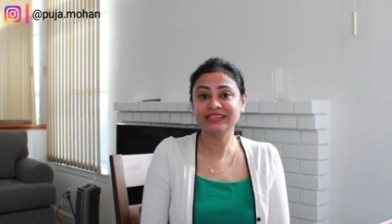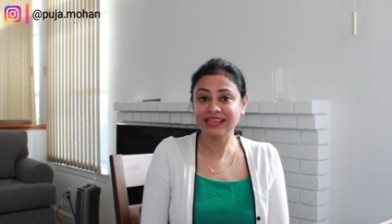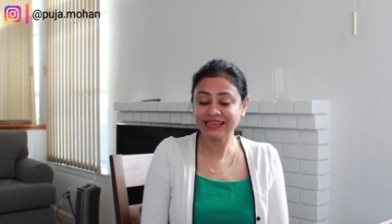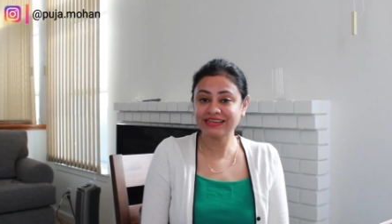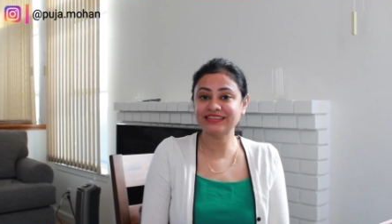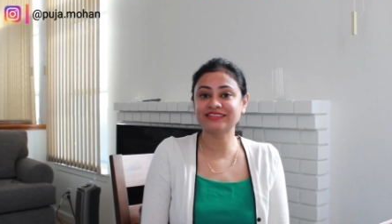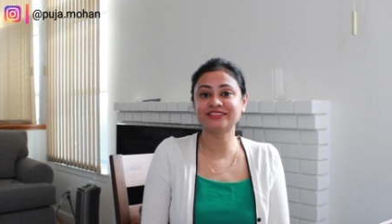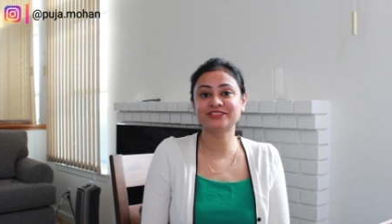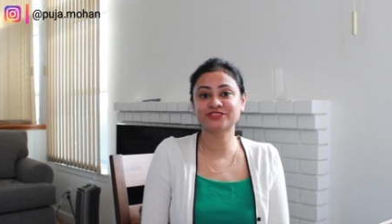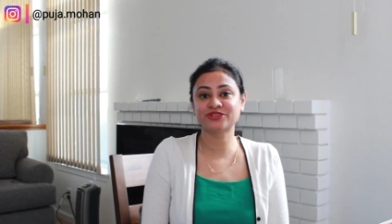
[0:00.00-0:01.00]
link it in the
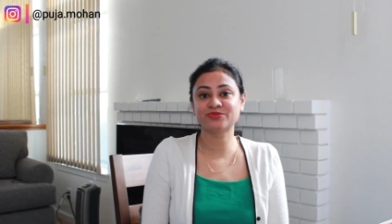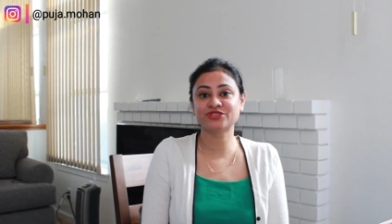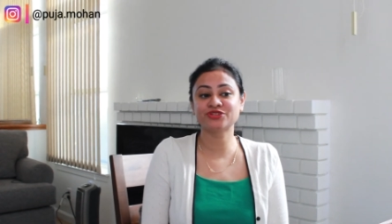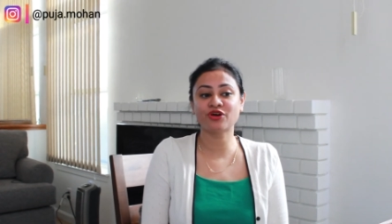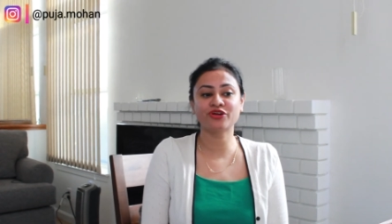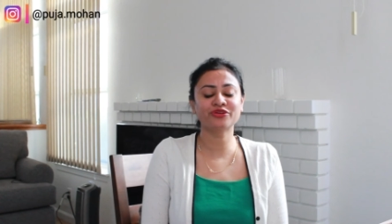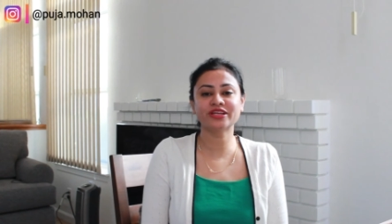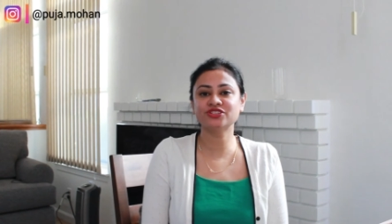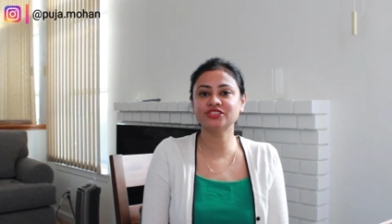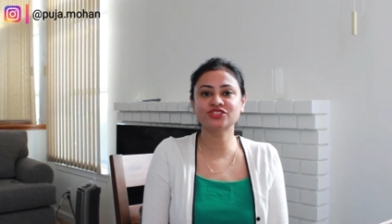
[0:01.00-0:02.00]
description, or you
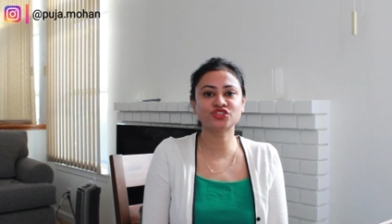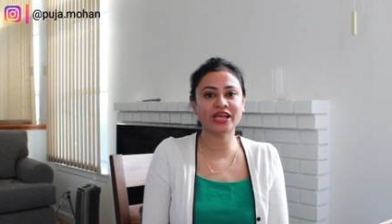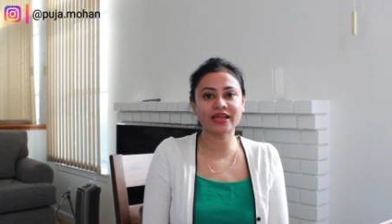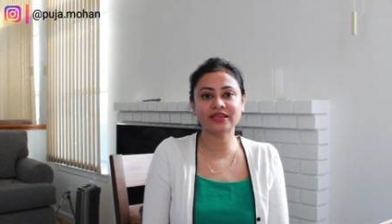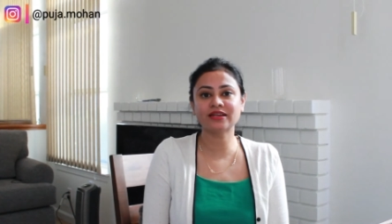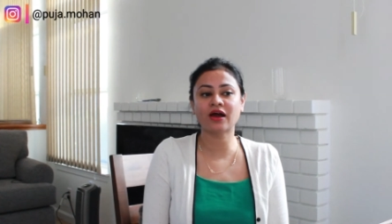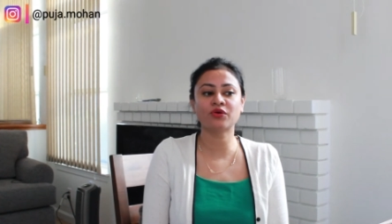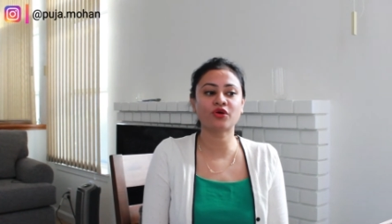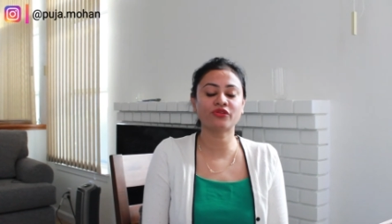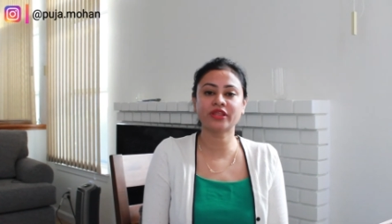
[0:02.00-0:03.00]
can just check it
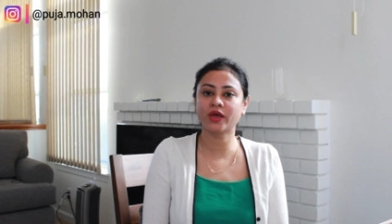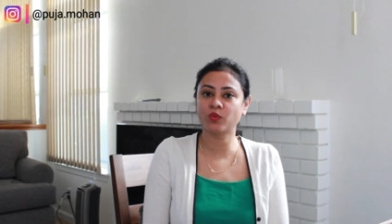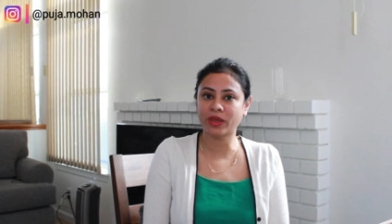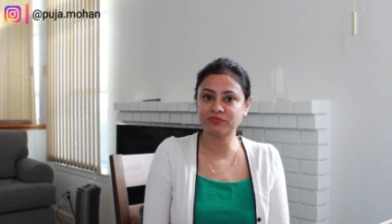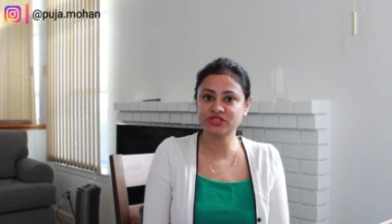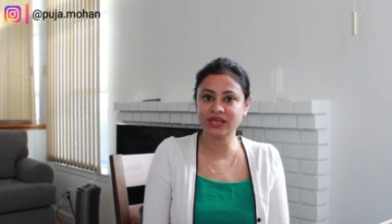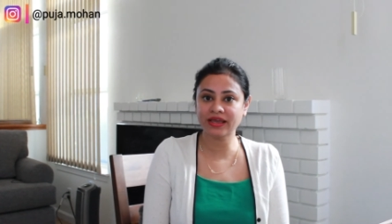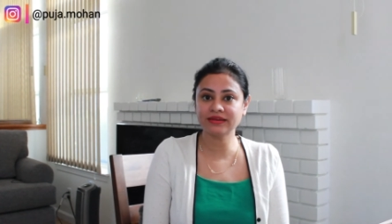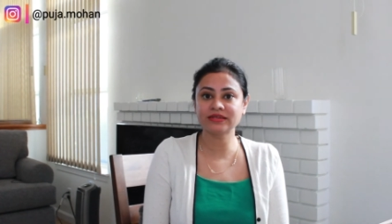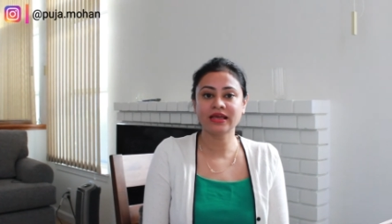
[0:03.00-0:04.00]
out on their
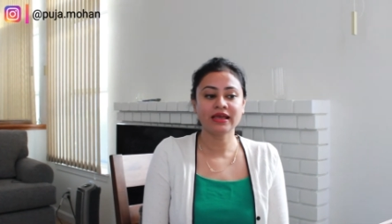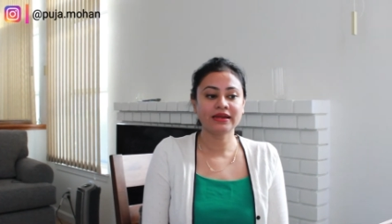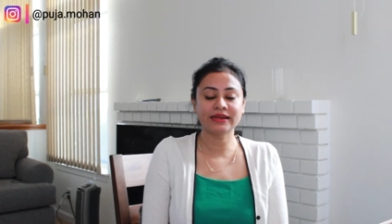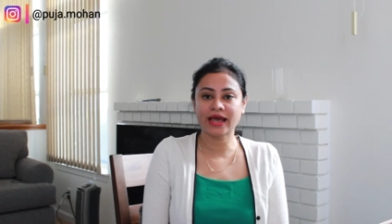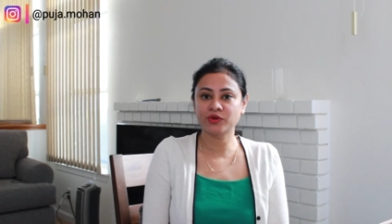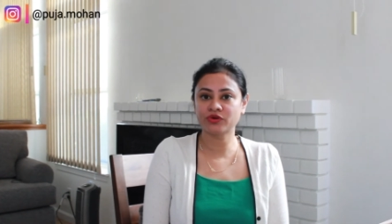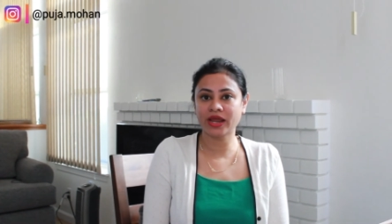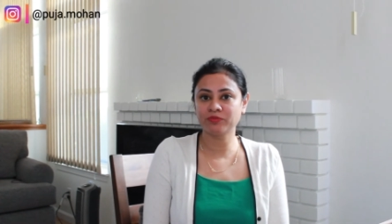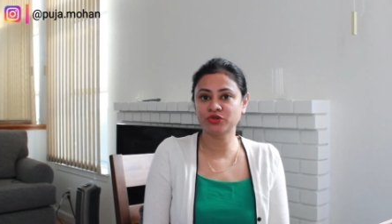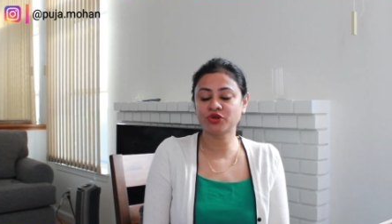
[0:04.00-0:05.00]
website,
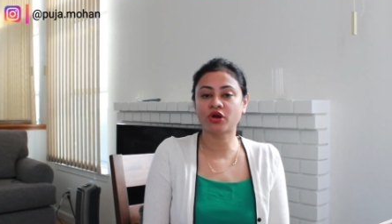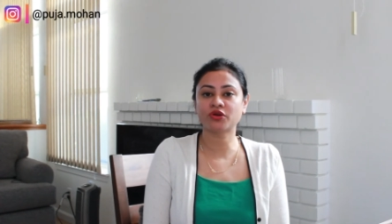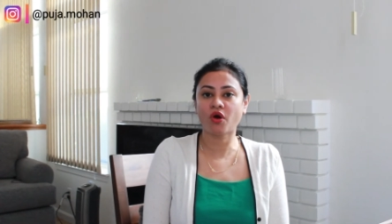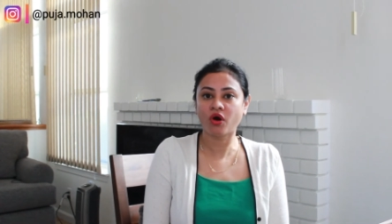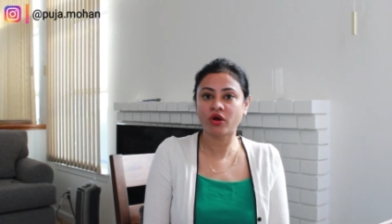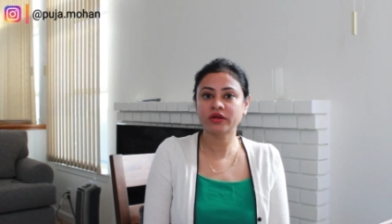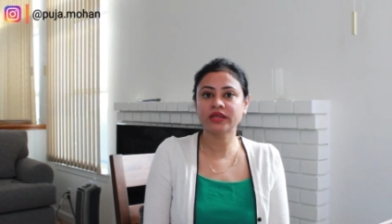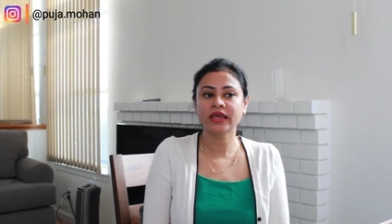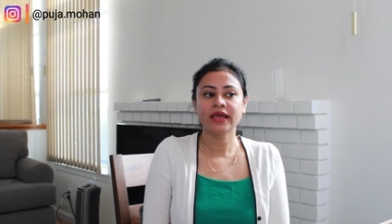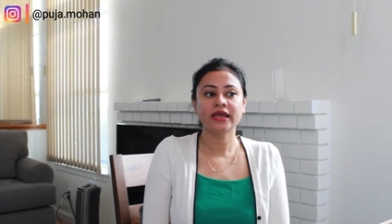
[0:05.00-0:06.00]

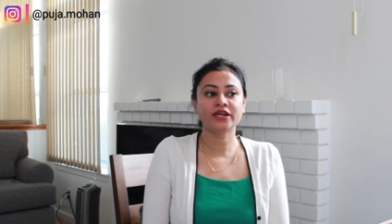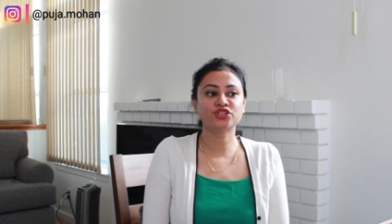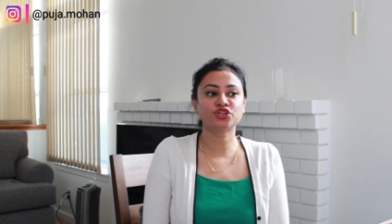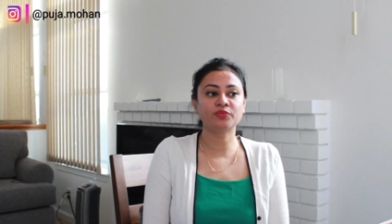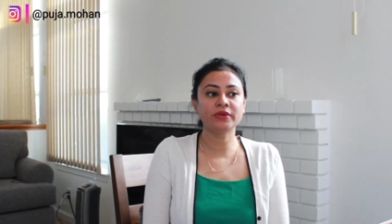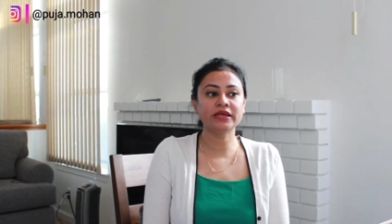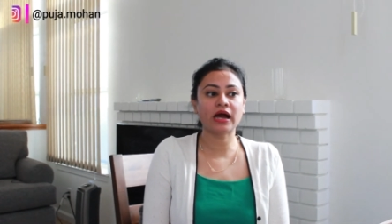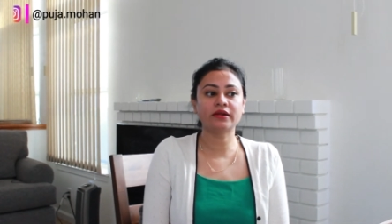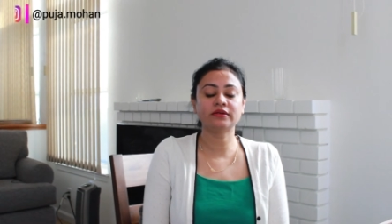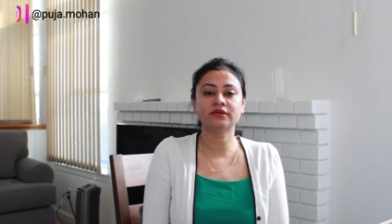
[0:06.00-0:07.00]
nanowrimo.org. It should be
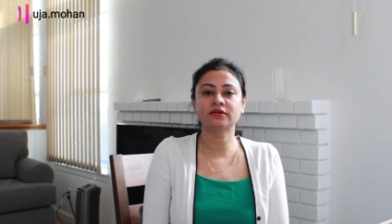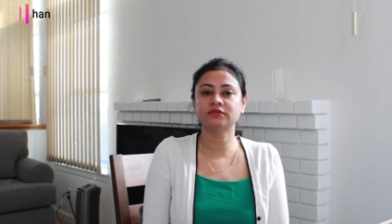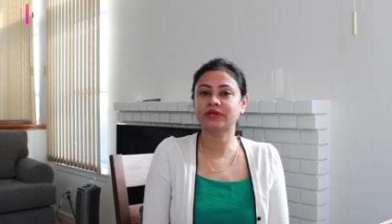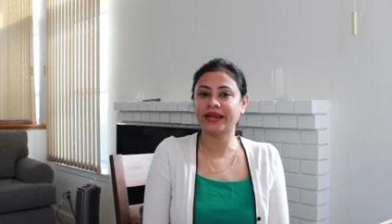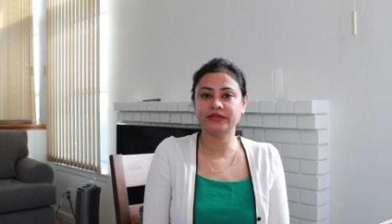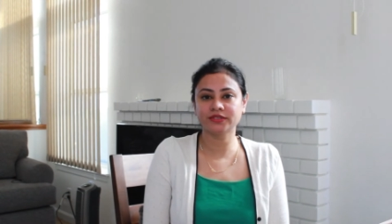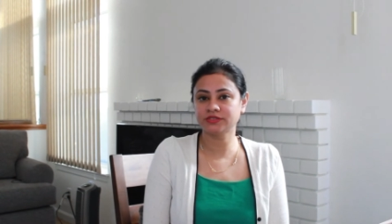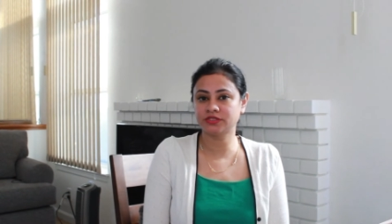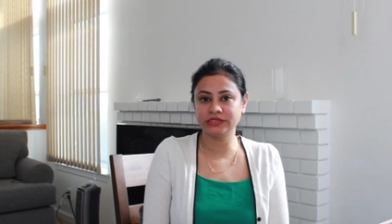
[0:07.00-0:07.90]
under Writer's